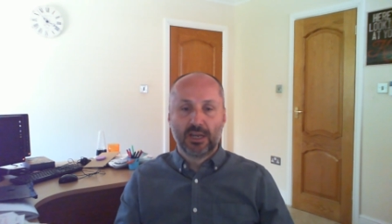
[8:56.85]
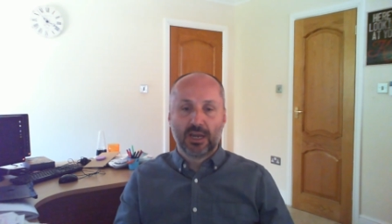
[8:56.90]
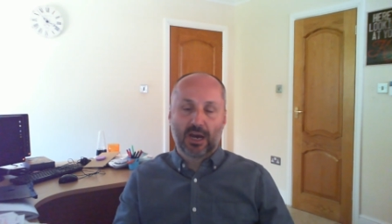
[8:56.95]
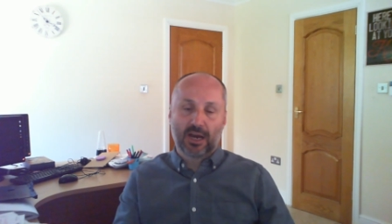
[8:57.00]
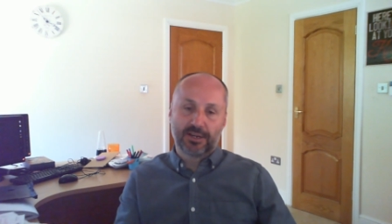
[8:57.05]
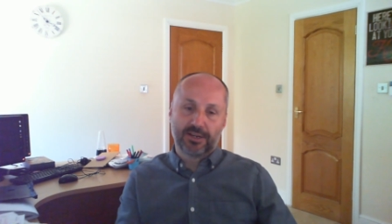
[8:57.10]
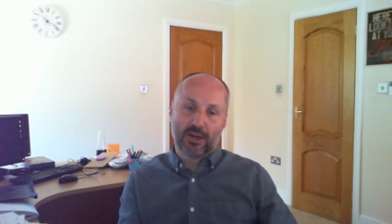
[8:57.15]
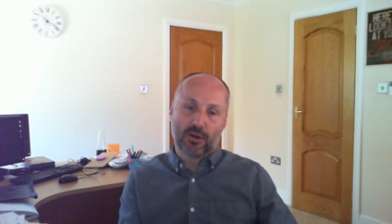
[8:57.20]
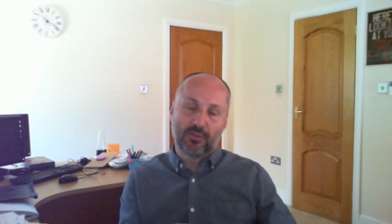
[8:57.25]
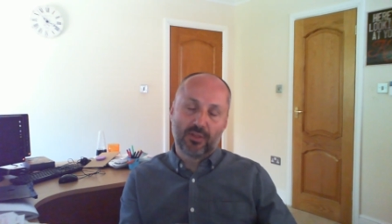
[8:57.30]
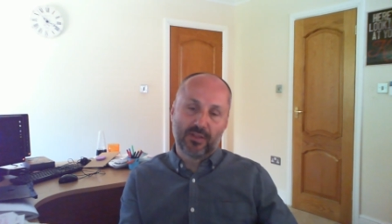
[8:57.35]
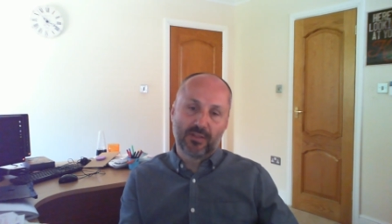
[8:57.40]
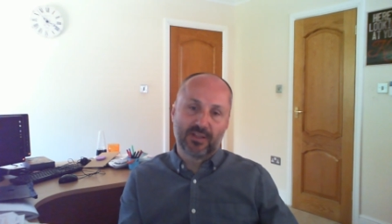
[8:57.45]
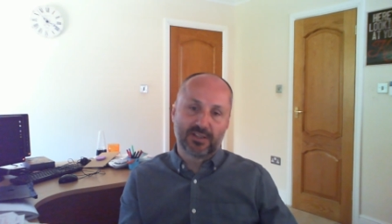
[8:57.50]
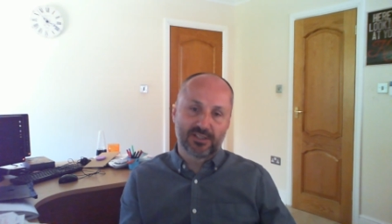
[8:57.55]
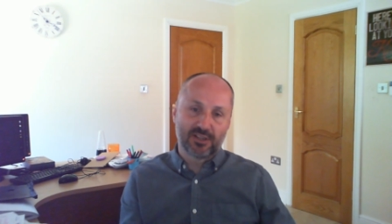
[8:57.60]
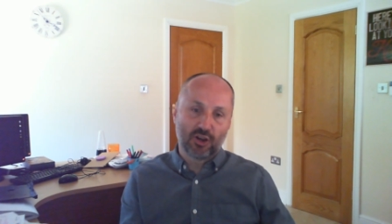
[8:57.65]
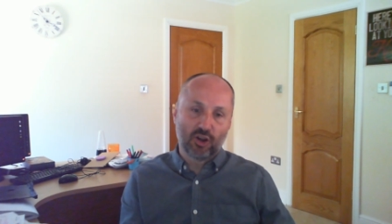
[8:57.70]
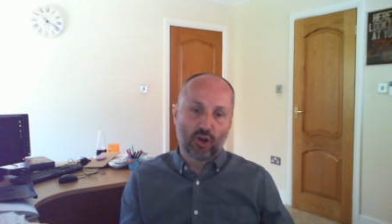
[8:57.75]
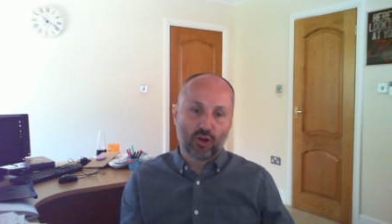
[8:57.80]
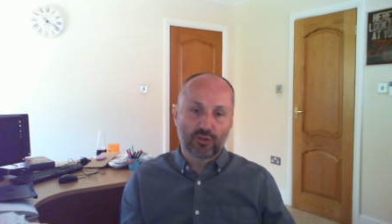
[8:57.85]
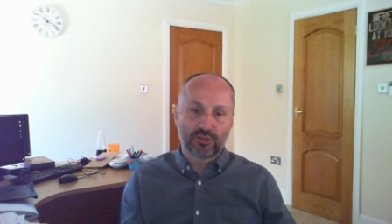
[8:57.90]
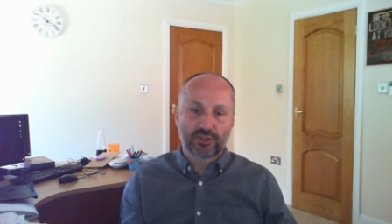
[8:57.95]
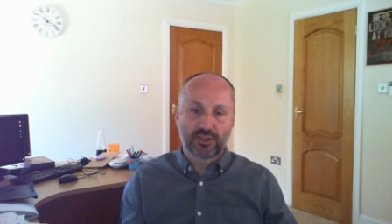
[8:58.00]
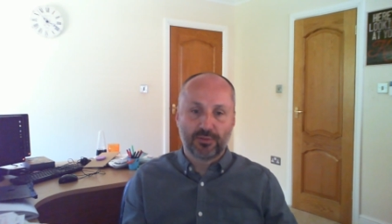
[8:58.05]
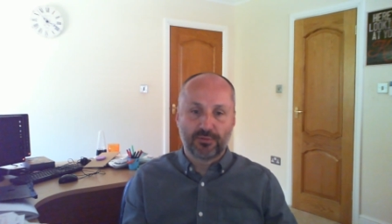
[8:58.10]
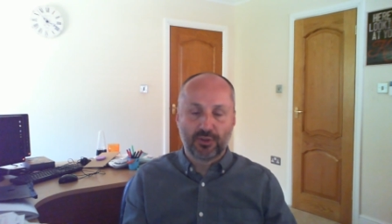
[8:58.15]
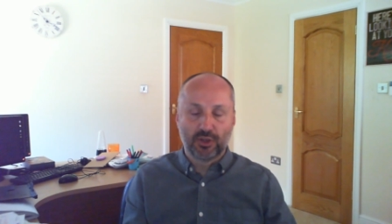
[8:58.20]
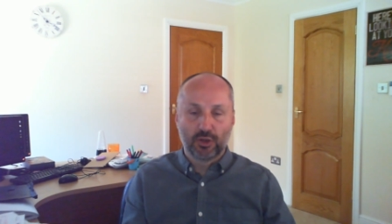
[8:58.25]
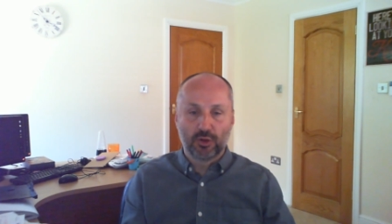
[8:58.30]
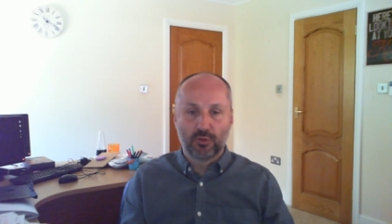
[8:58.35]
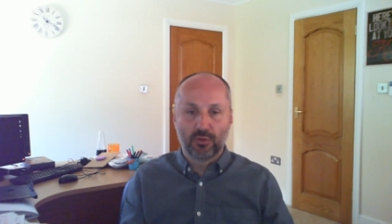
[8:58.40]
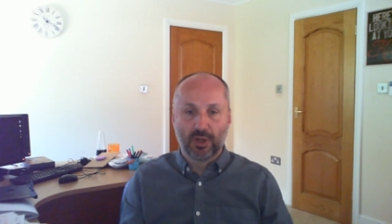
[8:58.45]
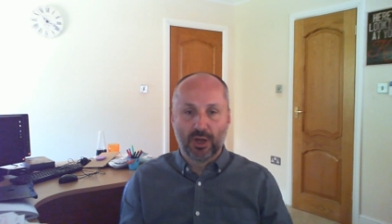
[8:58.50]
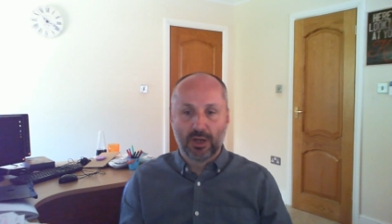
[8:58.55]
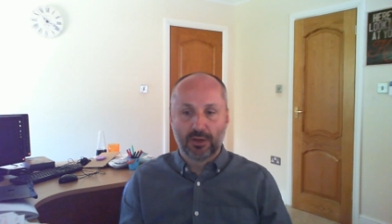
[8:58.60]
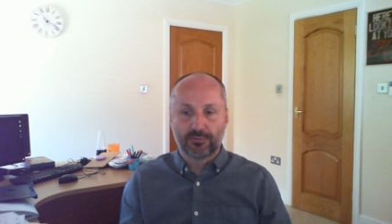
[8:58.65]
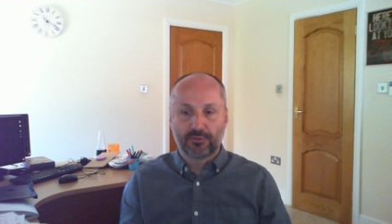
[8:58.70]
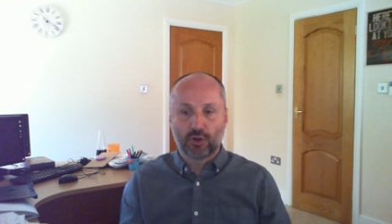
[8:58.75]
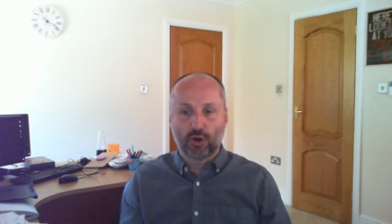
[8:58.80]
I know that there's lots of you that
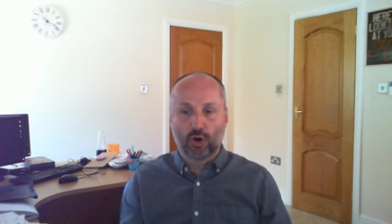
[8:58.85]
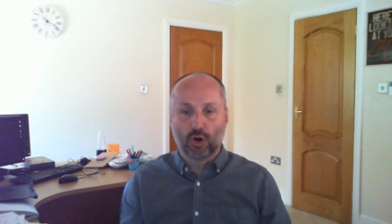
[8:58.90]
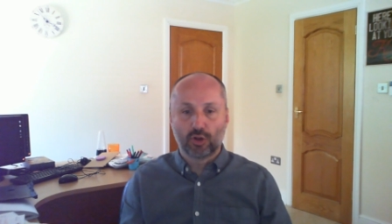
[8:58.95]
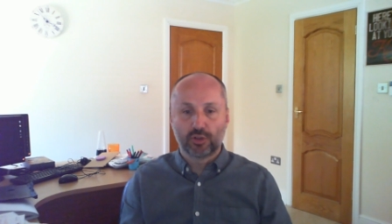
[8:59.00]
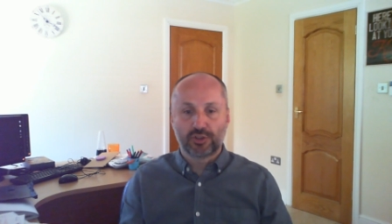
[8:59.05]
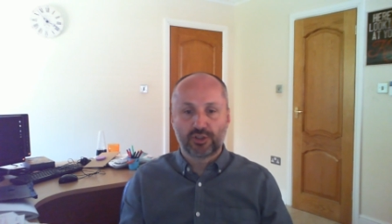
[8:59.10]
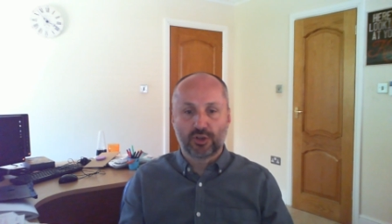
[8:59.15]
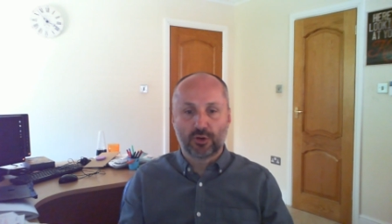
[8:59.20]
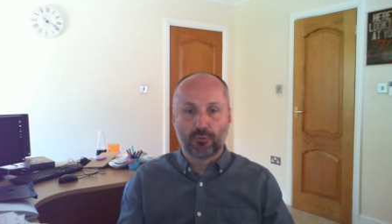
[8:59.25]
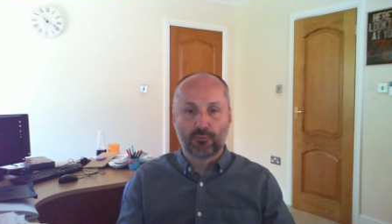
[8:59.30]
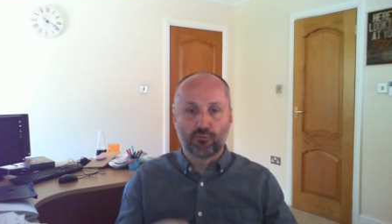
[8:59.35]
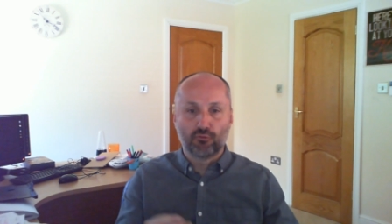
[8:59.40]
have got sort of